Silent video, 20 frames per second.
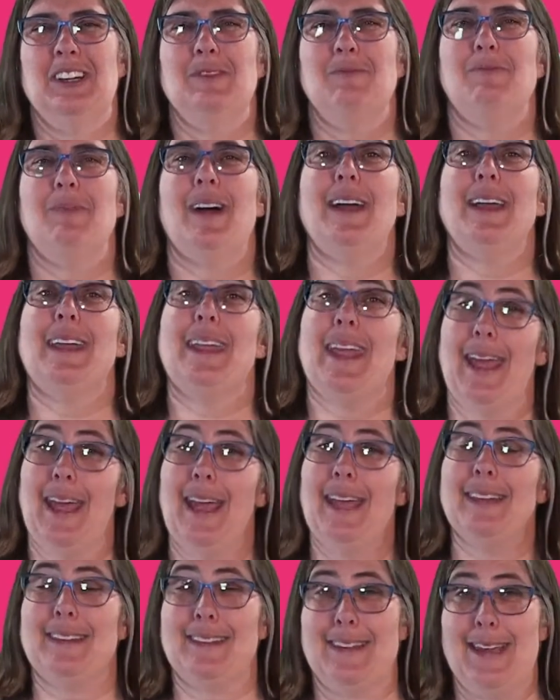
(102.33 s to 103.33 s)
My
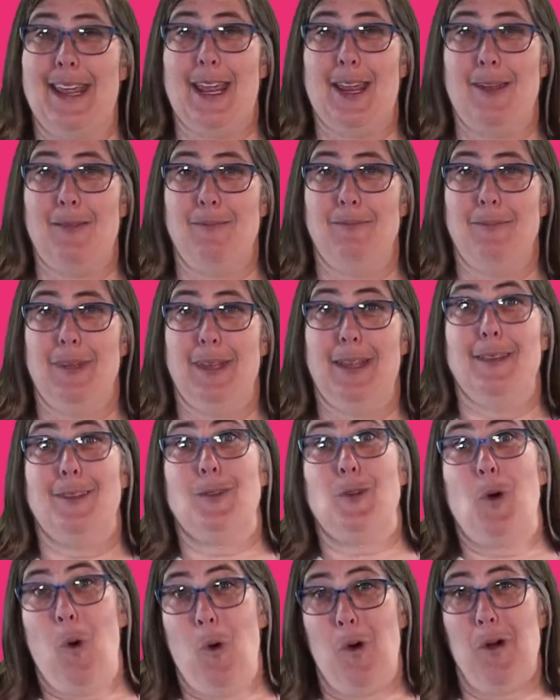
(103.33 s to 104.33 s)
cat's name is
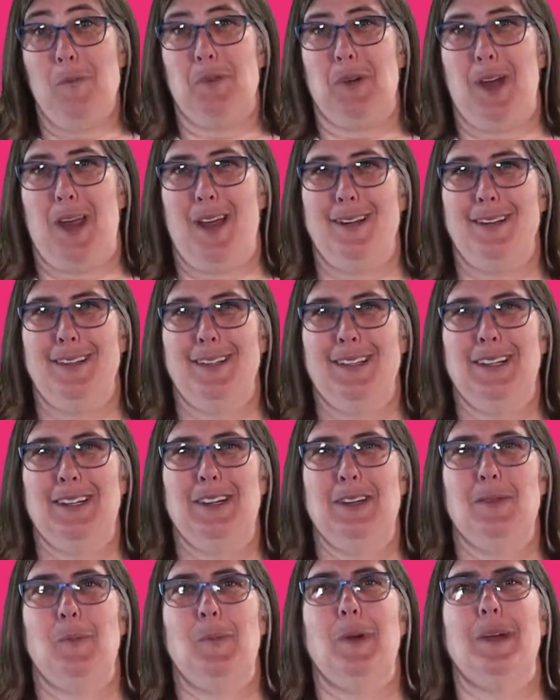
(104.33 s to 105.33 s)
Cornbread,
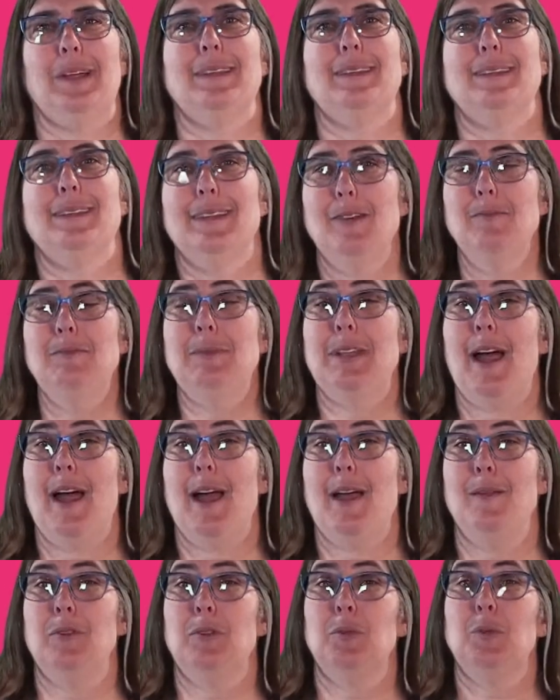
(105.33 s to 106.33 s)
but
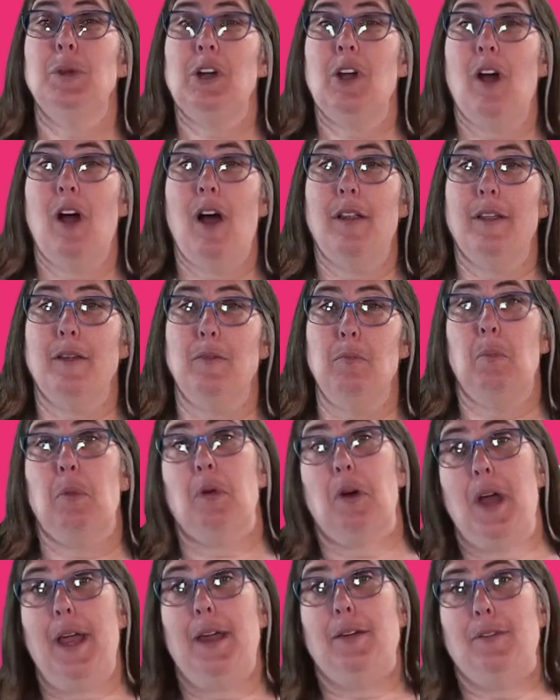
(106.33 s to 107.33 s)
sometimes we call him
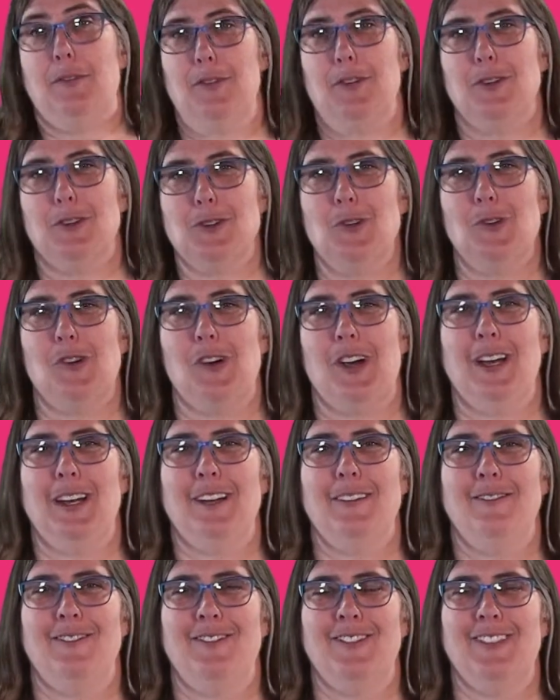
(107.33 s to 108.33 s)
Bread for short.
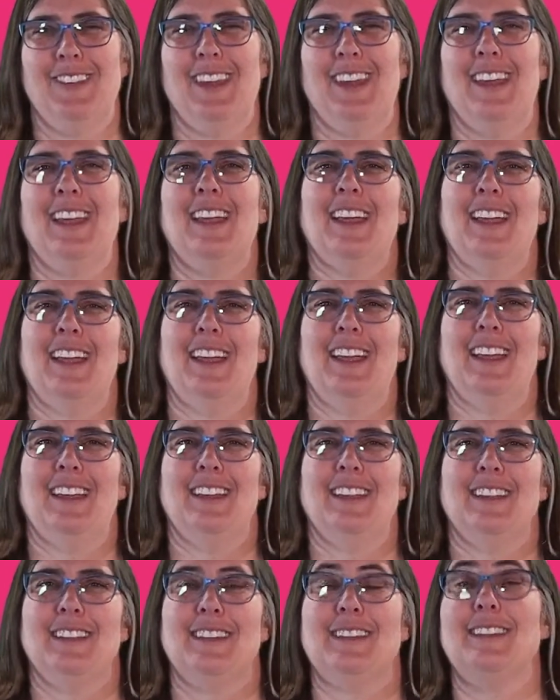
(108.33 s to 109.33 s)

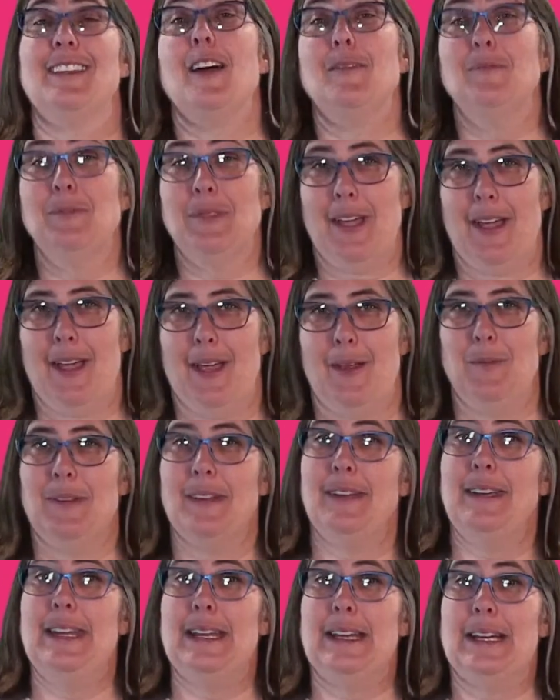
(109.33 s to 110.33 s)
Sometimes
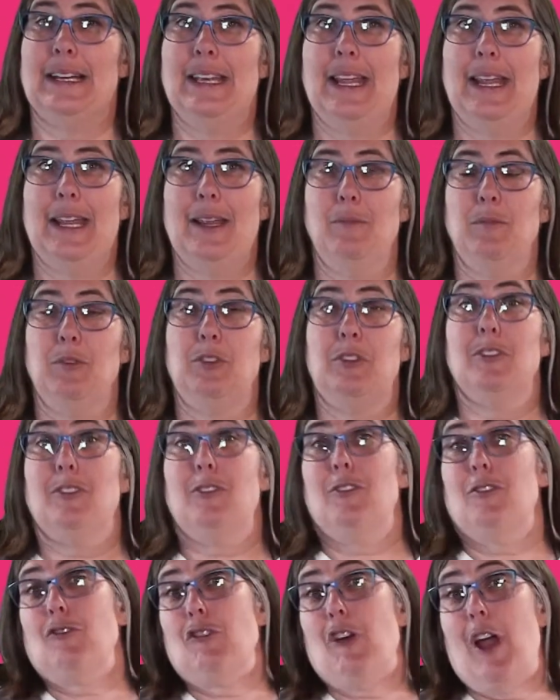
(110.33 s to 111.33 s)
a nickname
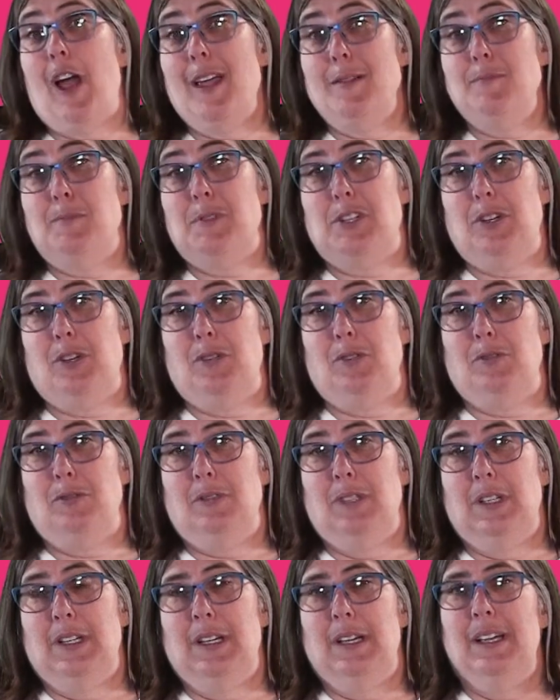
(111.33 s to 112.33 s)
describes you.
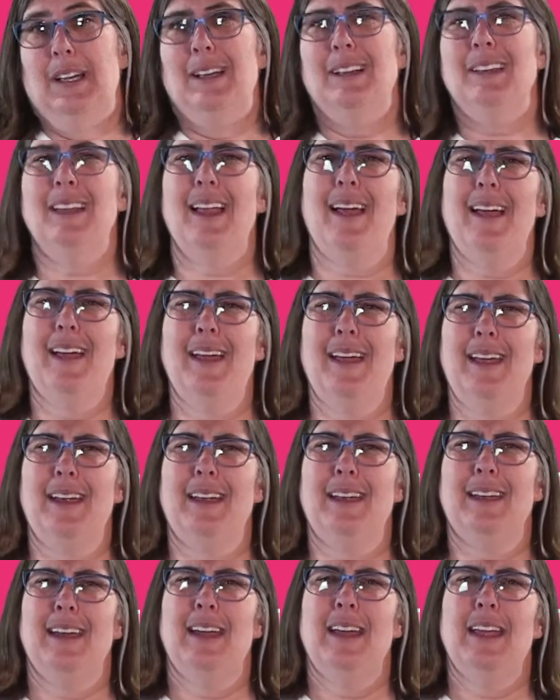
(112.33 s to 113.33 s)

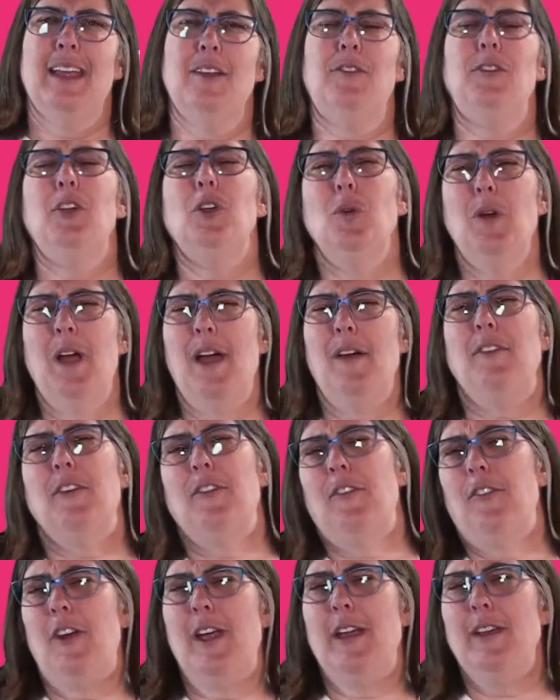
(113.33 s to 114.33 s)
Like, if you have
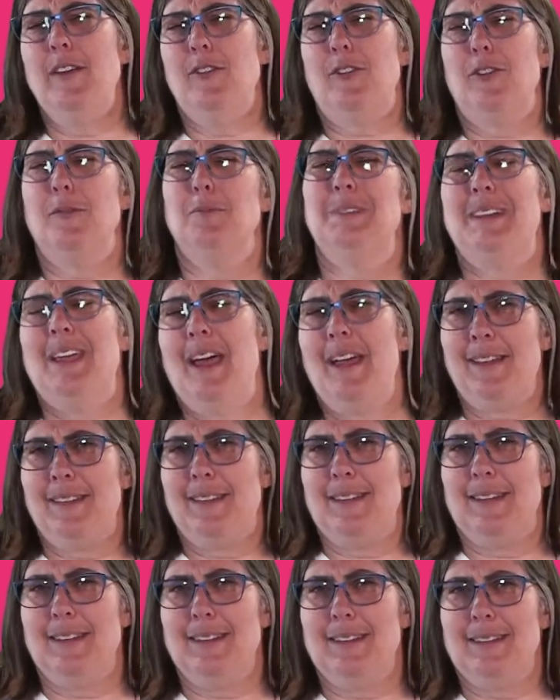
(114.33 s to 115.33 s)
a friend from
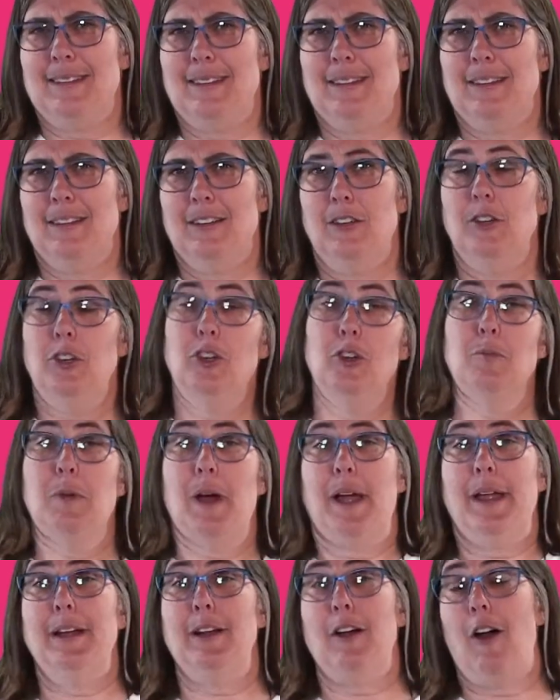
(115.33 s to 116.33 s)
Texas, you
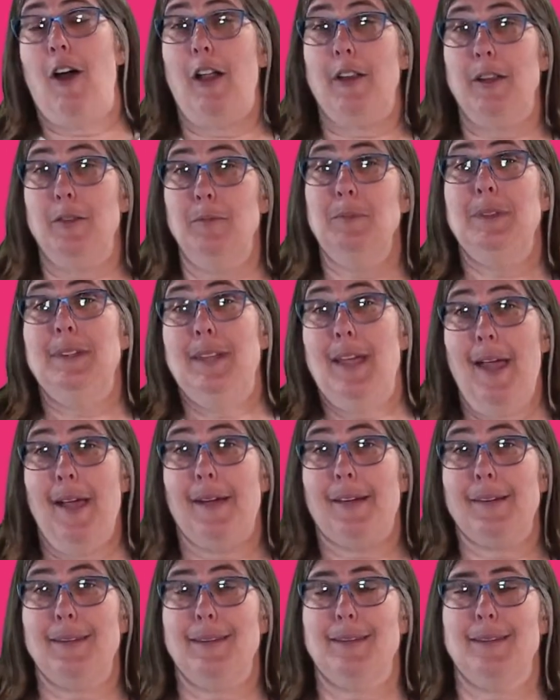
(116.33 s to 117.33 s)
might call him
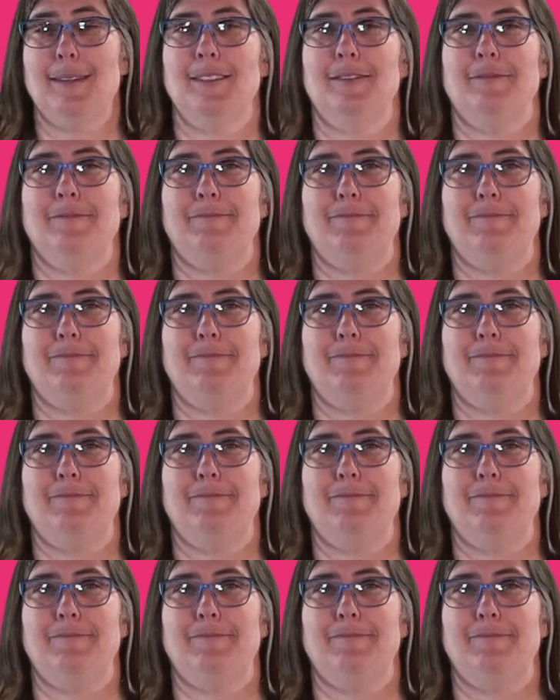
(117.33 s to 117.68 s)
Tex.